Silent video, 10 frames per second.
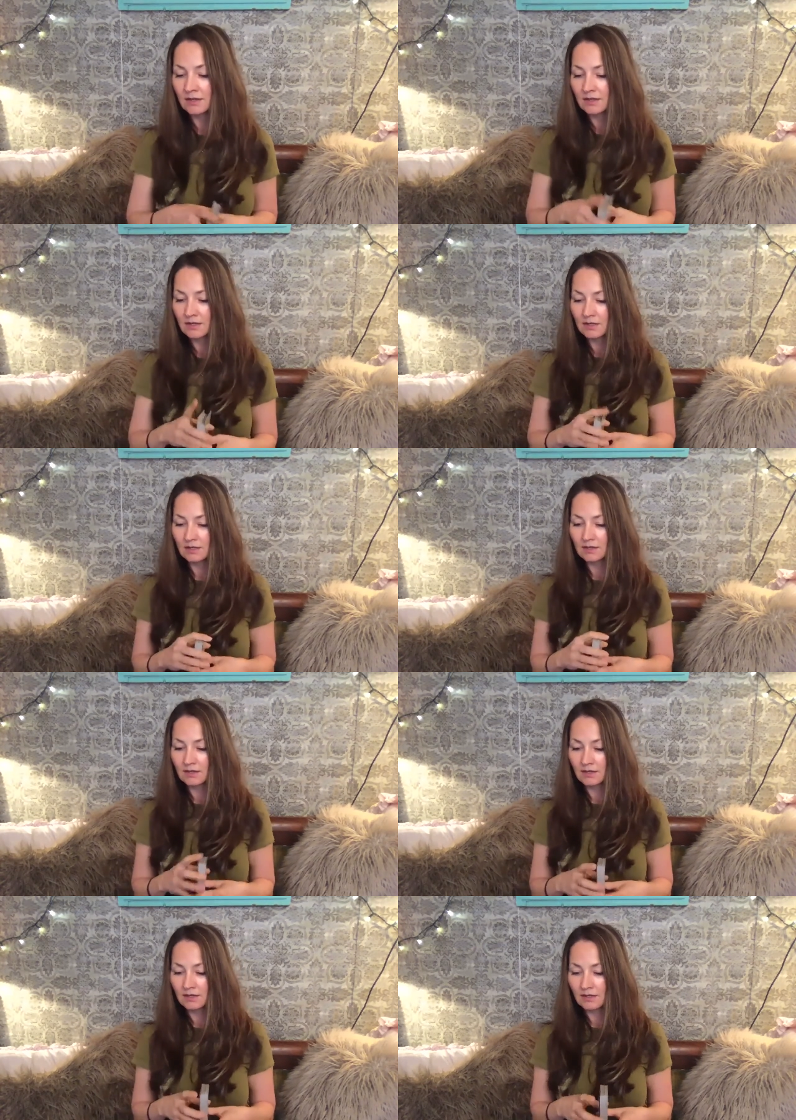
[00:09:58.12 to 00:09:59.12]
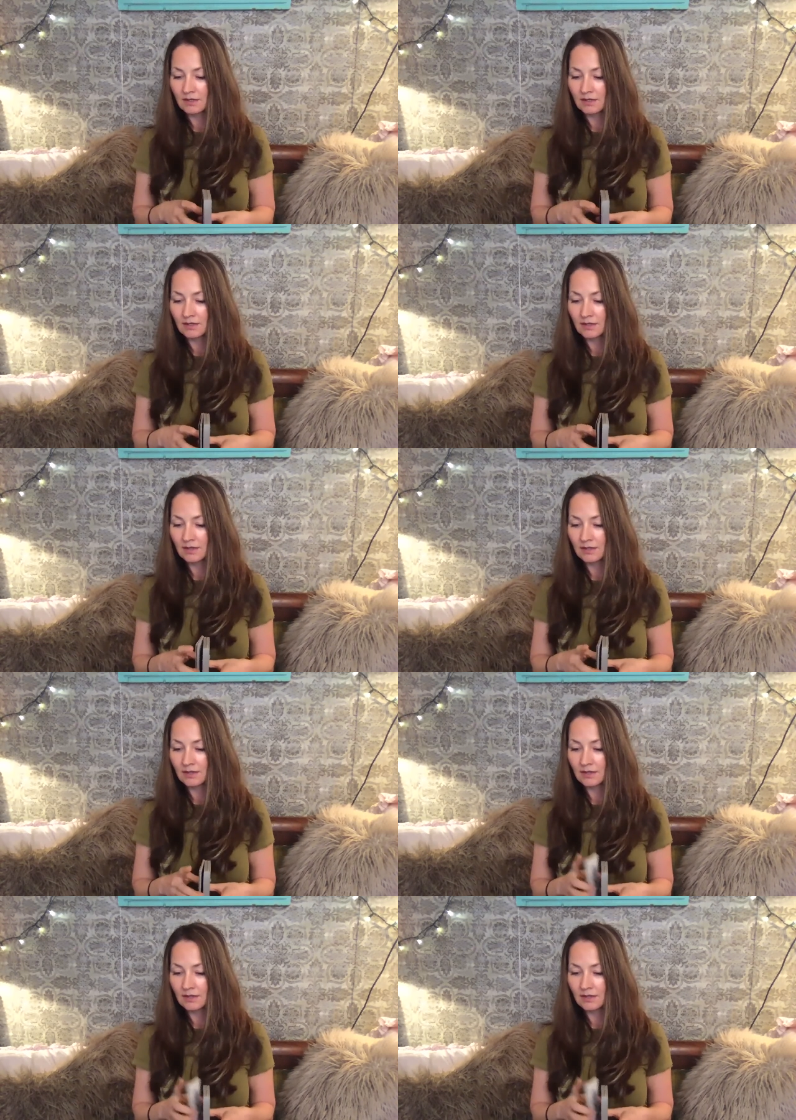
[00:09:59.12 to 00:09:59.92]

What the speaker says: Nobody speaks.